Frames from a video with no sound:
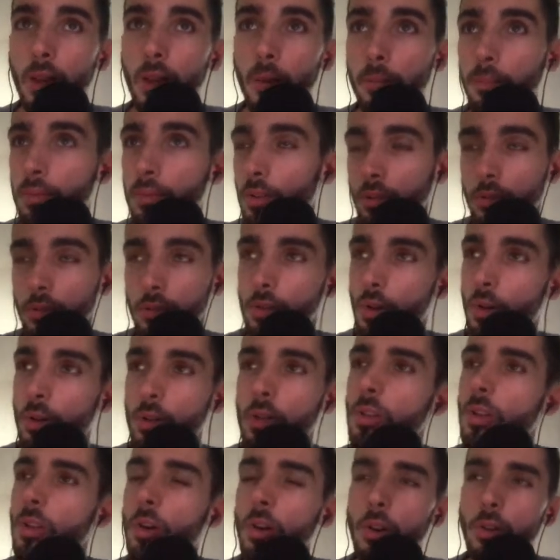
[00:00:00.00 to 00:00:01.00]
showing the
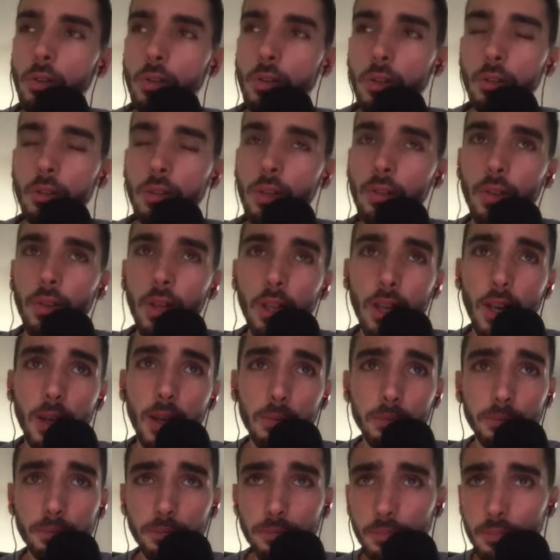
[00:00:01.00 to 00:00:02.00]
logos and stuff like that.
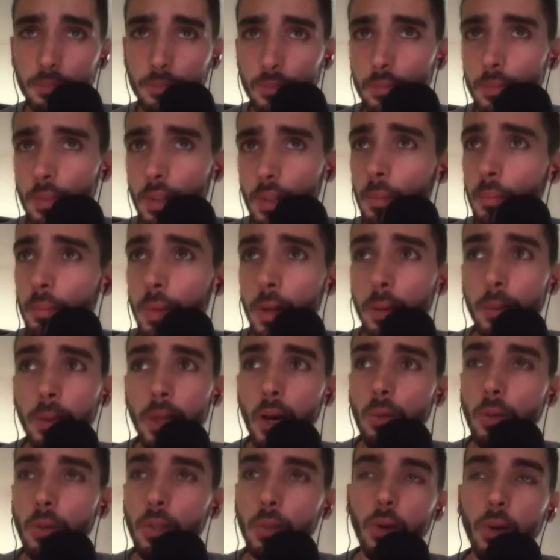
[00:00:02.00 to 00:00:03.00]
Maybe that was
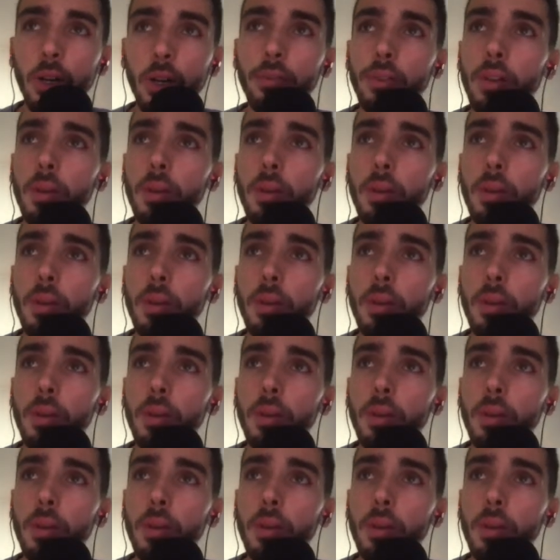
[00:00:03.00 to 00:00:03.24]
one of them.